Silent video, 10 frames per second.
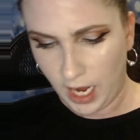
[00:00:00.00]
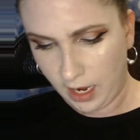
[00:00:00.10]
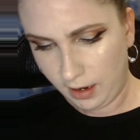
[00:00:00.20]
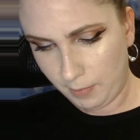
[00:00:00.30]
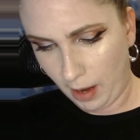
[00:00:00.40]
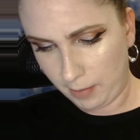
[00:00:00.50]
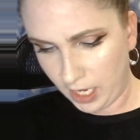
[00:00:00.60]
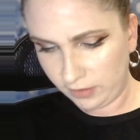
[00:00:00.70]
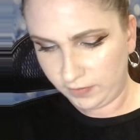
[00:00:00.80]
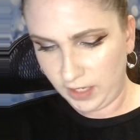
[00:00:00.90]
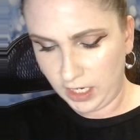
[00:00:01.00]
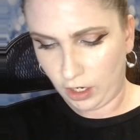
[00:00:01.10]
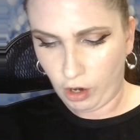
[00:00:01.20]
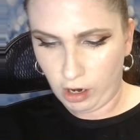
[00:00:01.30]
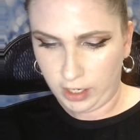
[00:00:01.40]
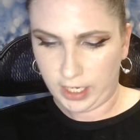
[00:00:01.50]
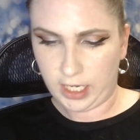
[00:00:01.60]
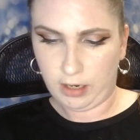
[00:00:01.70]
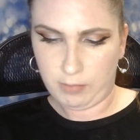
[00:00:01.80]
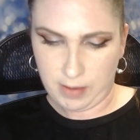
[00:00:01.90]
Um, I'm not seeing a card in
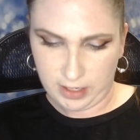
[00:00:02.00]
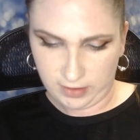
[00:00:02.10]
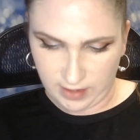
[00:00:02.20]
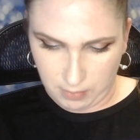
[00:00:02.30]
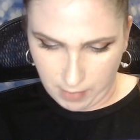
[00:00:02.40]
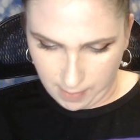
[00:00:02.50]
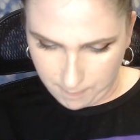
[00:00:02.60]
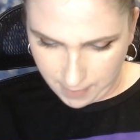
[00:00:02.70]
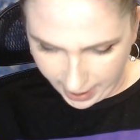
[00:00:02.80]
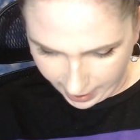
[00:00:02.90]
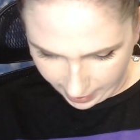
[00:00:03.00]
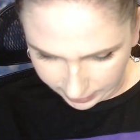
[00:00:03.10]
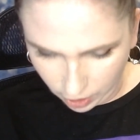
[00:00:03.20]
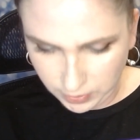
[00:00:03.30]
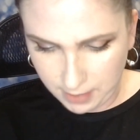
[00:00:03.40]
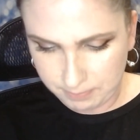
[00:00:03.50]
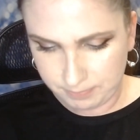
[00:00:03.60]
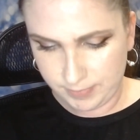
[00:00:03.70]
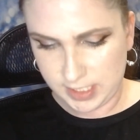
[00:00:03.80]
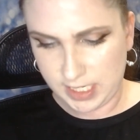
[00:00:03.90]
here. Maybe it's in my bag. Oh, yep.
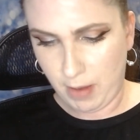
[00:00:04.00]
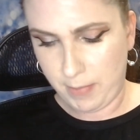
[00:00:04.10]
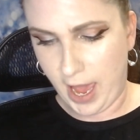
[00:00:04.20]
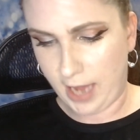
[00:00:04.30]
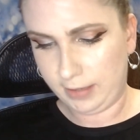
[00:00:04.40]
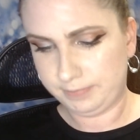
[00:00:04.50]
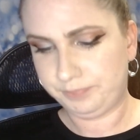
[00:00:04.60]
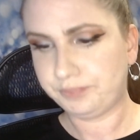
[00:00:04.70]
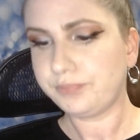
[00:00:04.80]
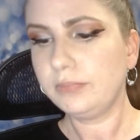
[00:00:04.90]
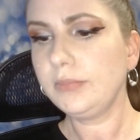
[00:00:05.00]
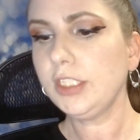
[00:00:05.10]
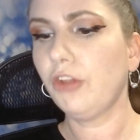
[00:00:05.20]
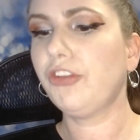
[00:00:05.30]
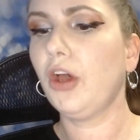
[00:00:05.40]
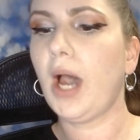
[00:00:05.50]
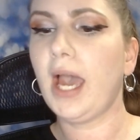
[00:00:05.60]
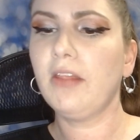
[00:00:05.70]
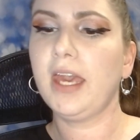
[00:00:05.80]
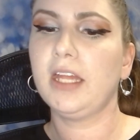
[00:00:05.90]
It's in my bag. So
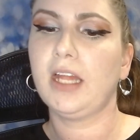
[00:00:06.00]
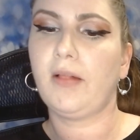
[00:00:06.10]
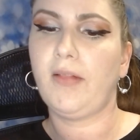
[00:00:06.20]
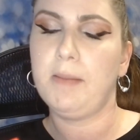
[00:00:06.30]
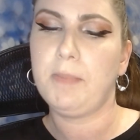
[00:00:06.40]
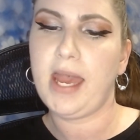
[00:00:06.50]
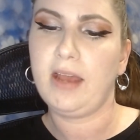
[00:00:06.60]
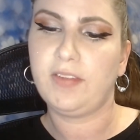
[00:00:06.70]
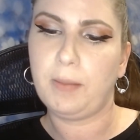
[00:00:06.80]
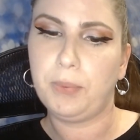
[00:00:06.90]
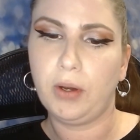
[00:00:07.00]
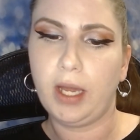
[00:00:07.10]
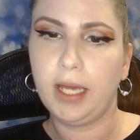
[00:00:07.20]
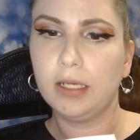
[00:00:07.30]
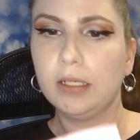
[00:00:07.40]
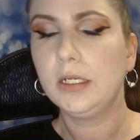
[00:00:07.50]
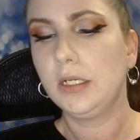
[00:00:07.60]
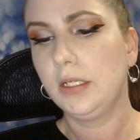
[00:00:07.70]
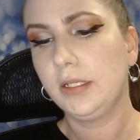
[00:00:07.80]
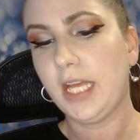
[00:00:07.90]
I like in the glam bags they put,
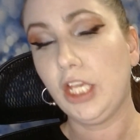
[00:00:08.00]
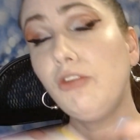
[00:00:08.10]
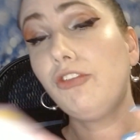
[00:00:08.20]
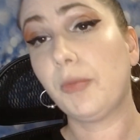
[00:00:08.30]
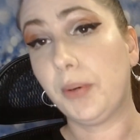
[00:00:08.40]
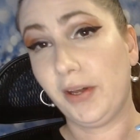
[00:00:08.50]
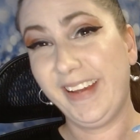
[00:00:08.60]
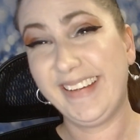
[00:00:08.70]
they used to put